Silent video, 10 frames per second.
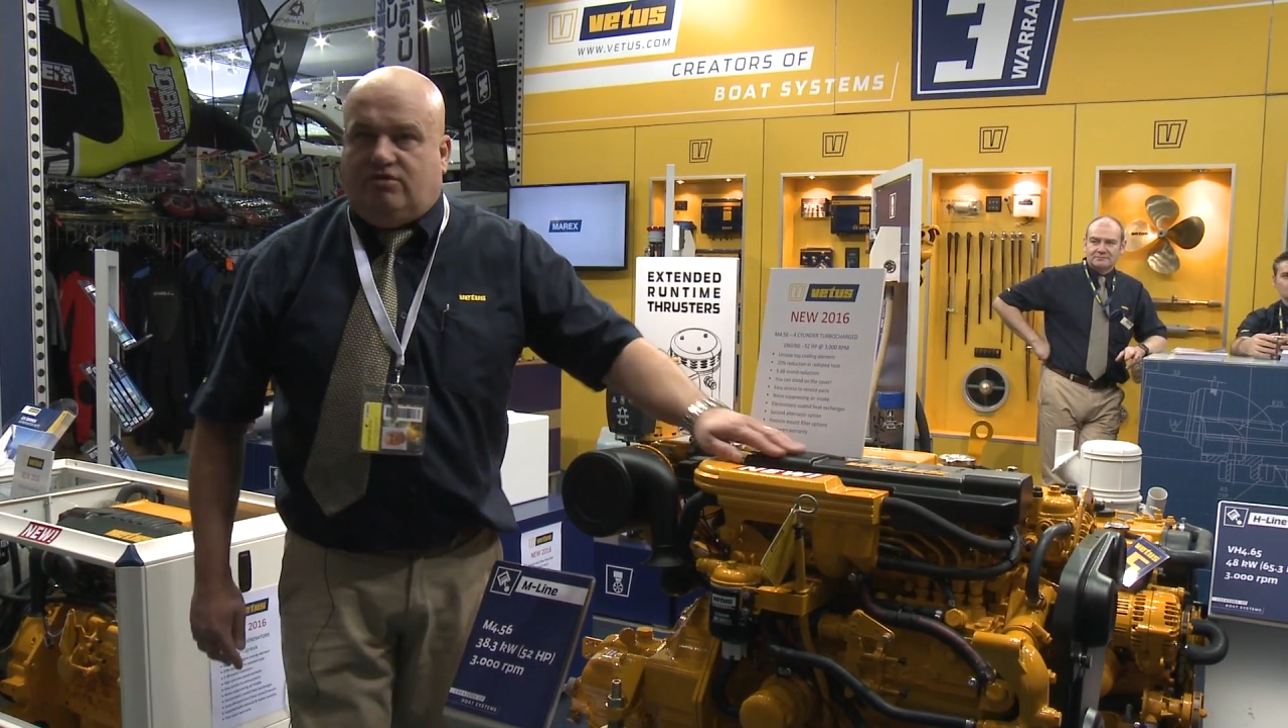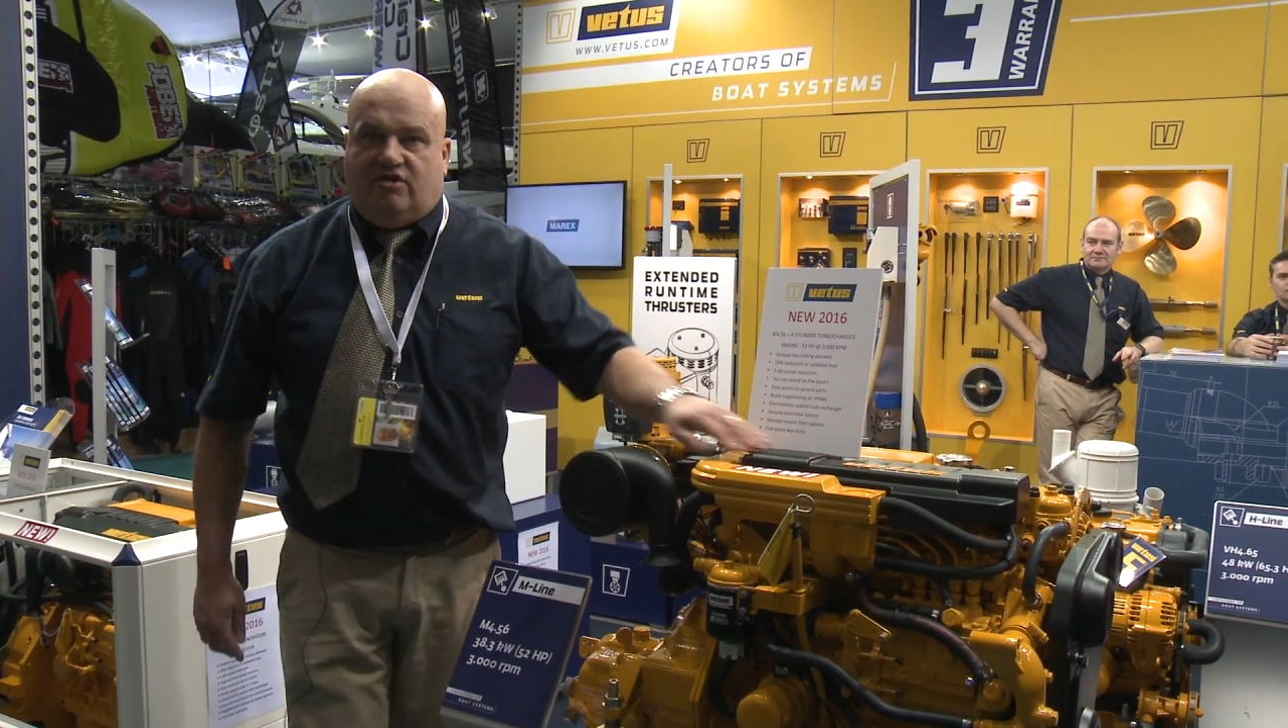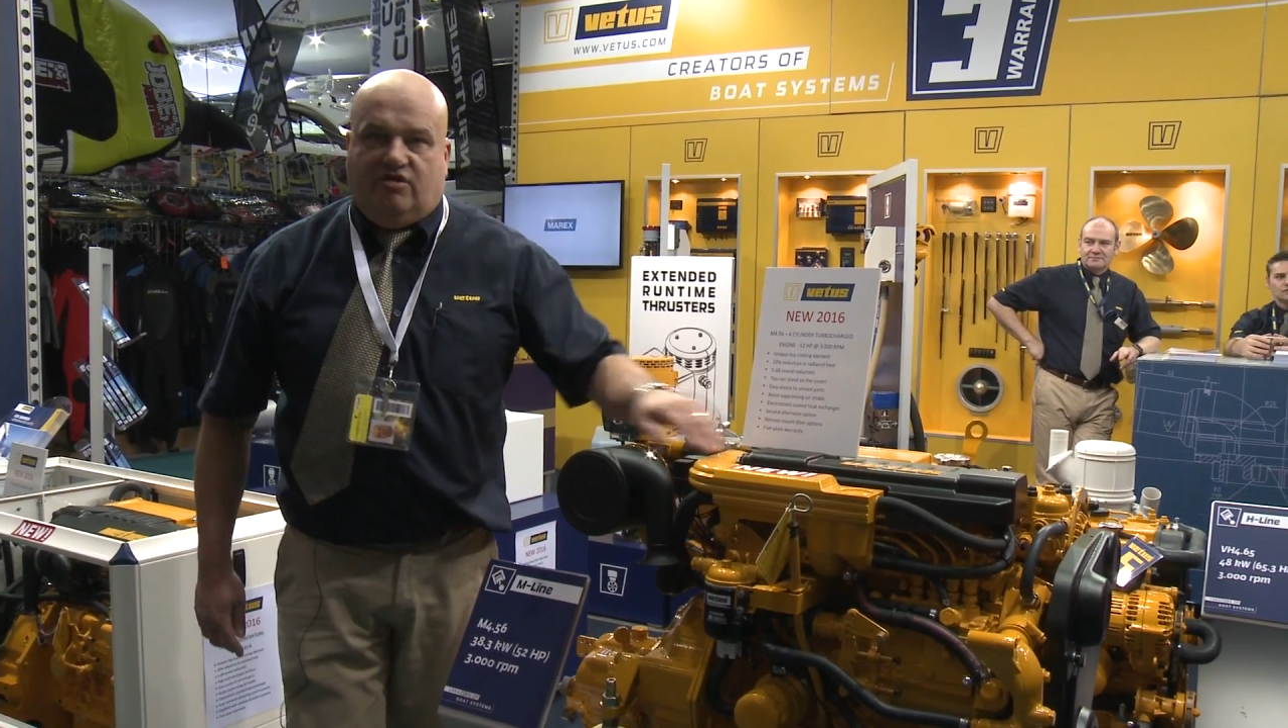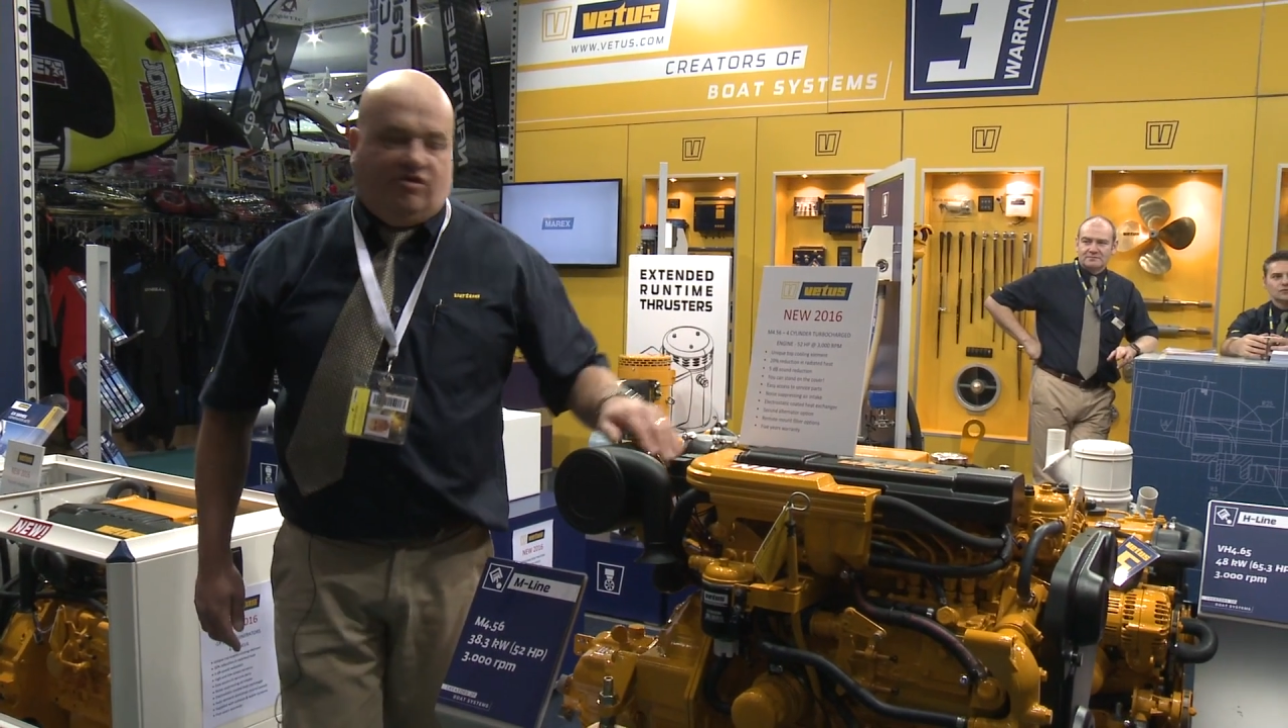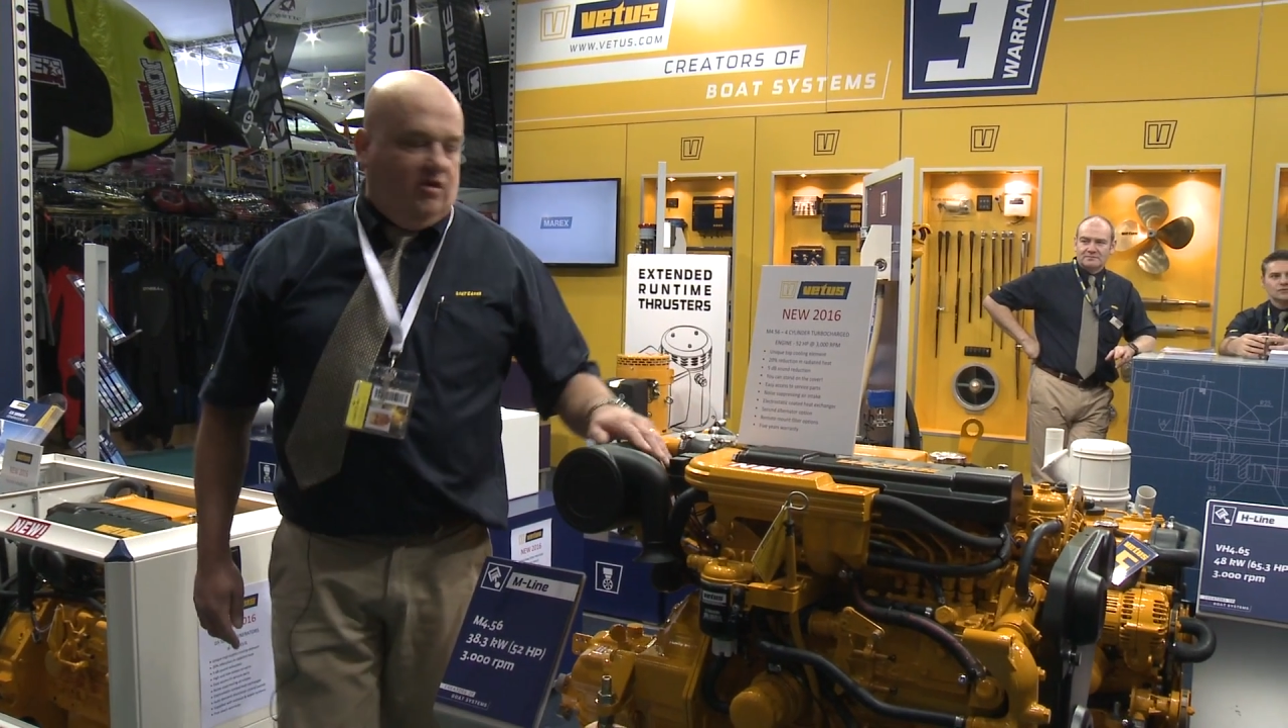
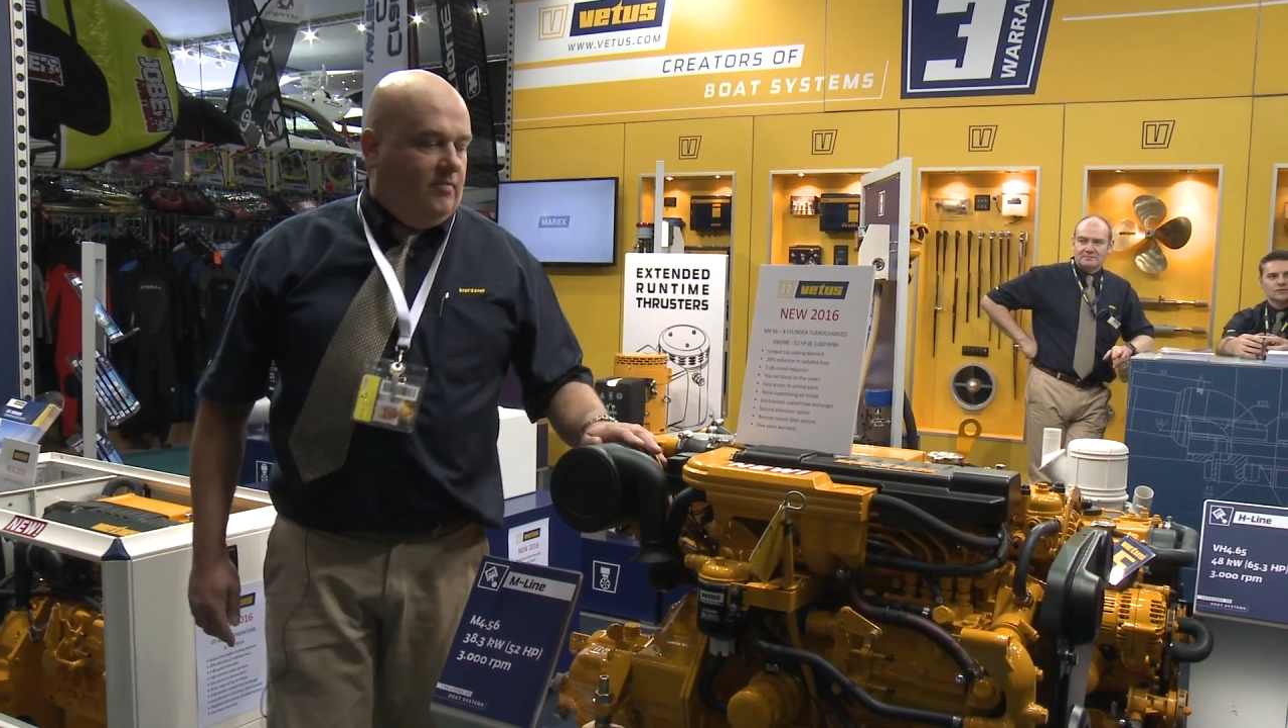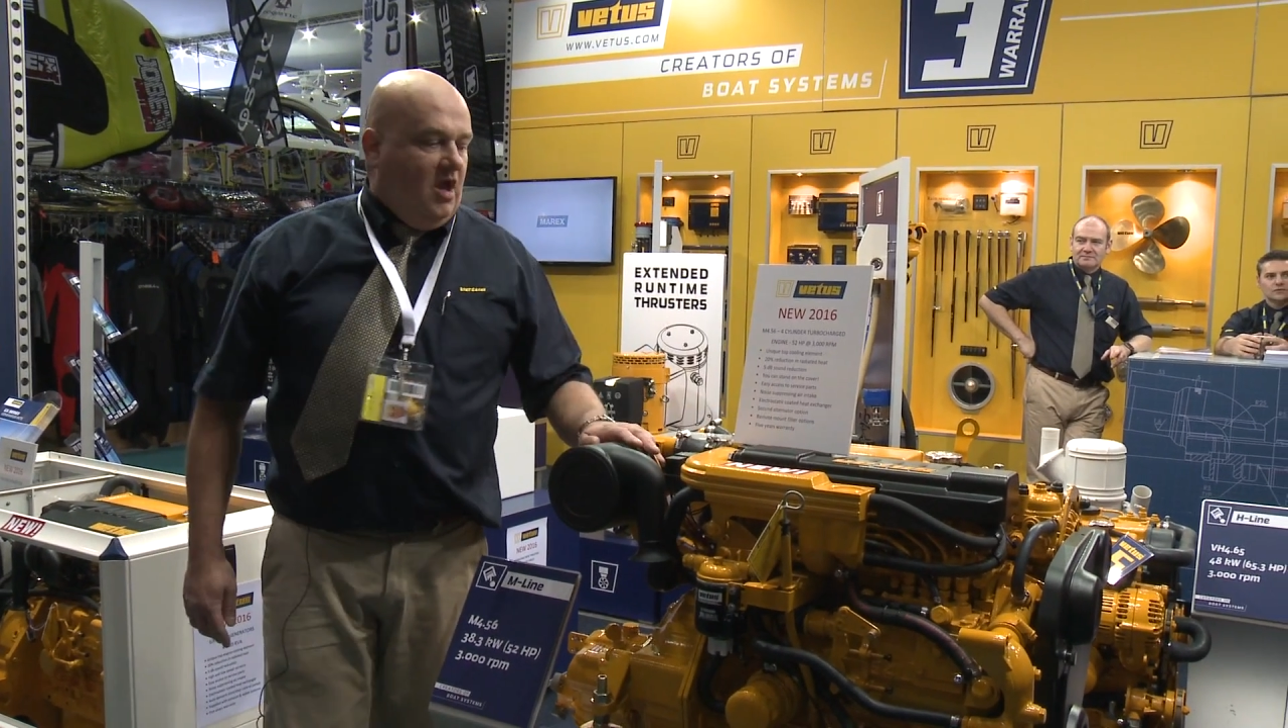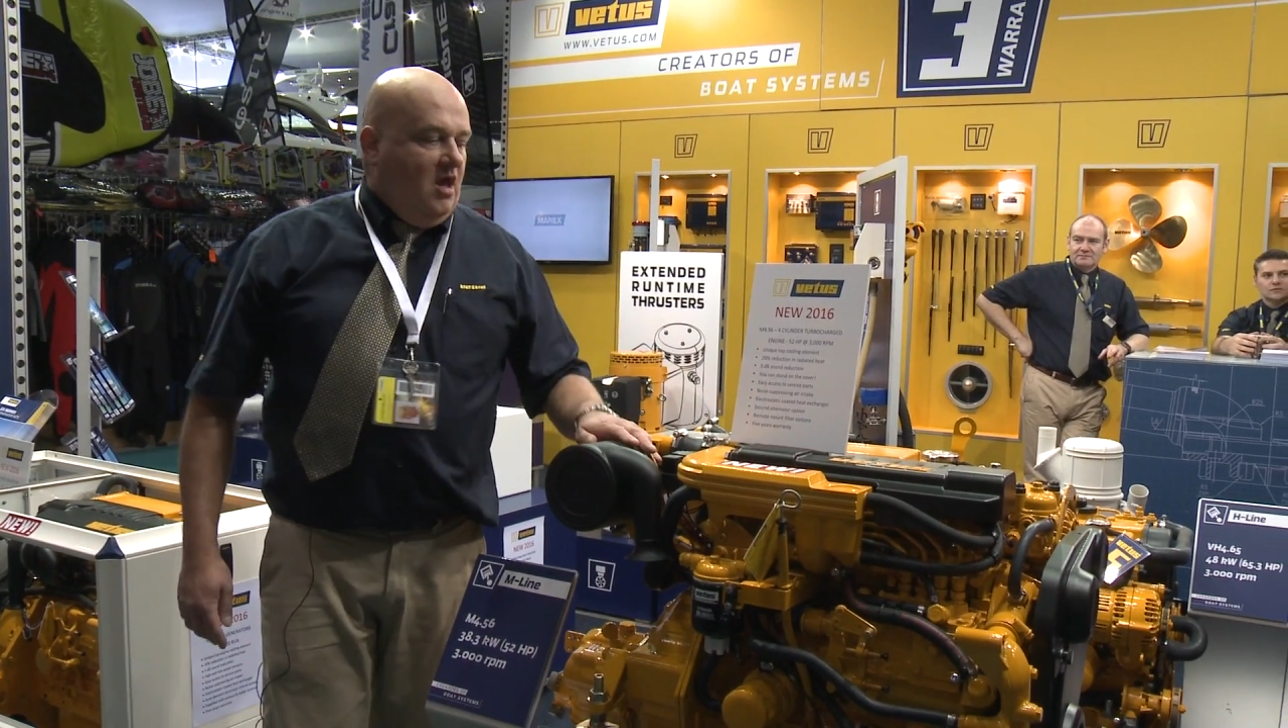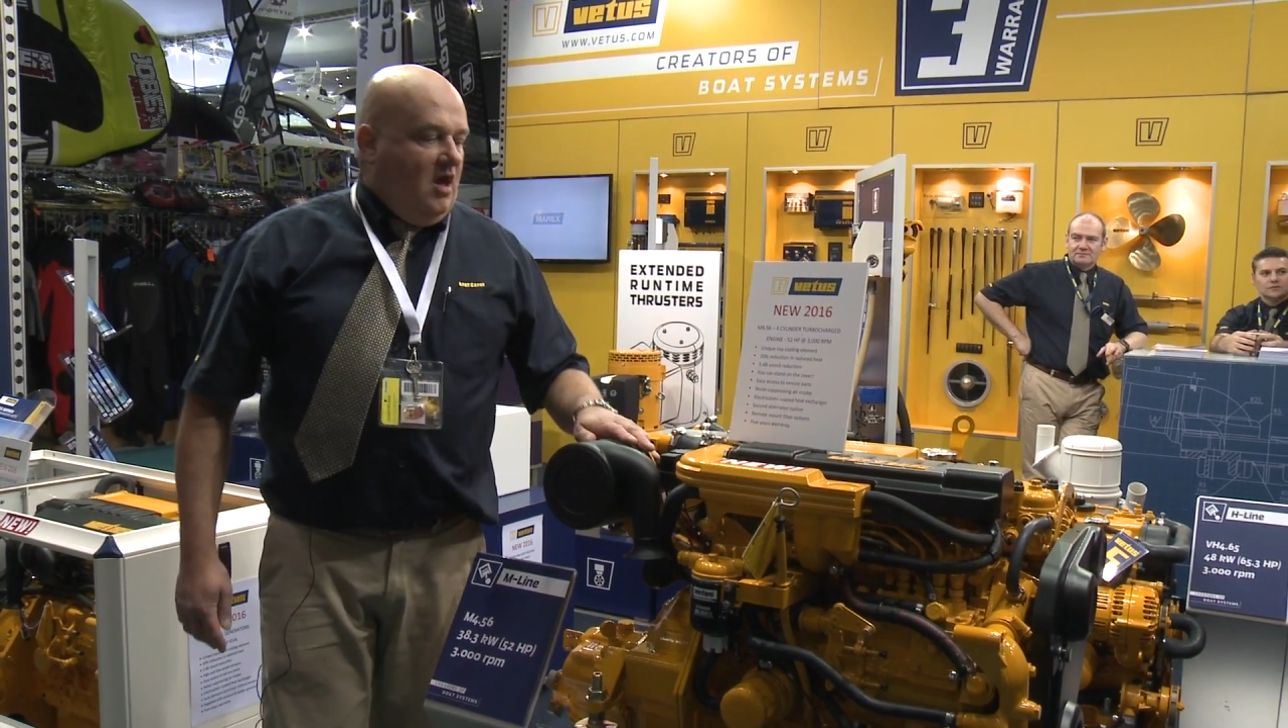system,